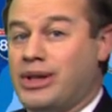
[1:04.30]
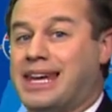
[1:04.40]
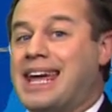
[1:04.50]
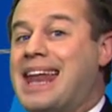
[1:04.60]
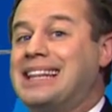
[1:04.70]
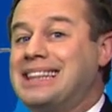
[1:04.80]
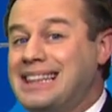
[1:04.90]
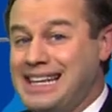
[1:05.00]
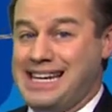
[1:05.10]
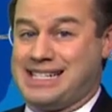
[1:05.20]
we're looking at
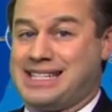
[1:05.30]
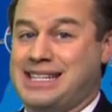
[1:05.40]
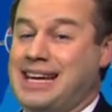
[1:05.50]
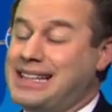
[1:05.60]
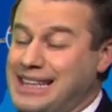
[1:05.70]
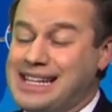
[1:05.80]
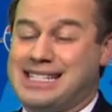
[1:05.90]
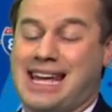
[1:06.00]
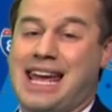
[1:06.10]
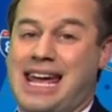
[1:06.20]
least
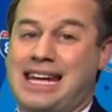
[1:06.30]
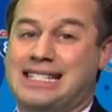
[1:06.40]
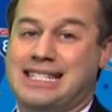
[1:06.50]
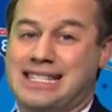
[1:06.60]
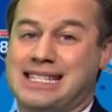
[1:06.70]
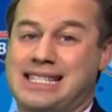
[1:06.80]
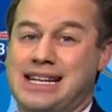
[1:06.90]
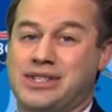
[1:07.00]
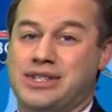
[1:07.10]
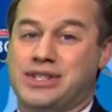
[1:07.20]
8 to
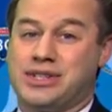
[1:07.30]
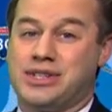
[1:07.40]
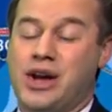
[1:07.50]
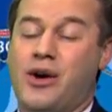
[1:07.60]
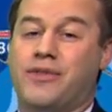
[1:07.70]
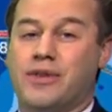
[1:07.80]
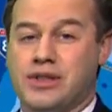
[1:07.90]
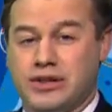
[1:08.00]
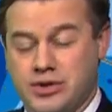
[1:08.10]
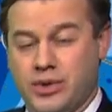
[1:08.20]
16 inches of snow for
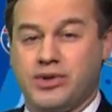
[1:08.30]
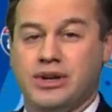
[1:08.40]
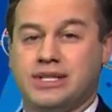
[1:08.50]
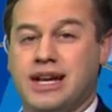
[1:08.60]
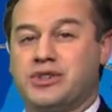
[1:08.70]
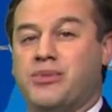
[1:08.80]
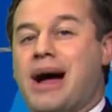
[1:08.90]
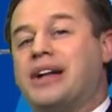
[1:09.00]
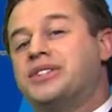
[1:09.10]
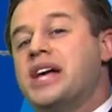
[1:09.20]
the northern and central
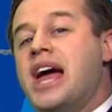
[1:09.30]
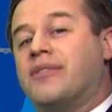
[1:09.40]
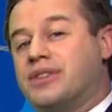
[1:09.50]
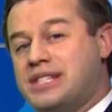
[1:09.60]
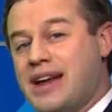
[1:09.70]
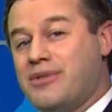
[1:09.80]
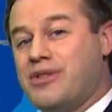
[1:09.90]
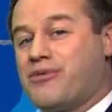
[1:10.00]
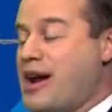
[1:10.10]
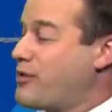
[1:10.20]
mountains. For Denver
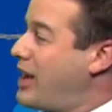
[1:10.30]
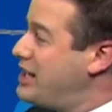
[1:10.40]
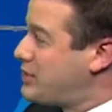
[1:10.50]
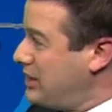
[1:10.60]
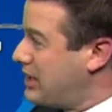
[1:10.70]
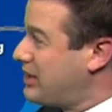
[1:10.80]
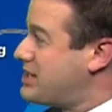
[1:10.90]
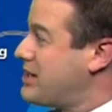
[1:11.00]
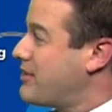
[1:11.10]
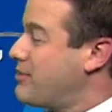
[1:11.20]
and the Front Range, we look at
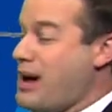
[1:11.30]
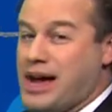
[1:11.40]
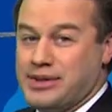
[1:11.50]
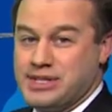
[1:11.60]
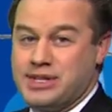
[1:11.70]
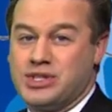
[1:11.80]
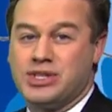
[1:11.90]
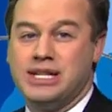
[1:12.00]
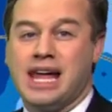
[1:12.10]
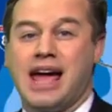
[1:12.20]
these different models. This is
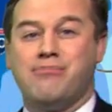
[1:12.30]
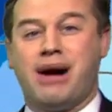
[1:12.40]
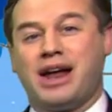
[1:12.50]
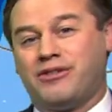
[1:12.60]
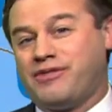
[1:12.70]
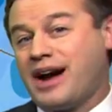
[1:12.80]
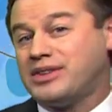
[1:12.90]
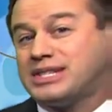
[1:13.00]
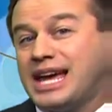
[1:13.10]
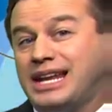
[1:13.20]
the NAM model, 5
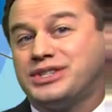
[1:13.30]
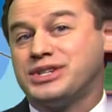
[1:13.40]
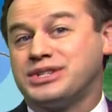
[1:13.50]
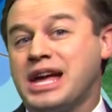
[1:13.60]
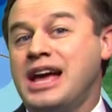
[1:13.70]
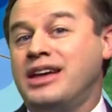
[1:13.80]
to 10 inches.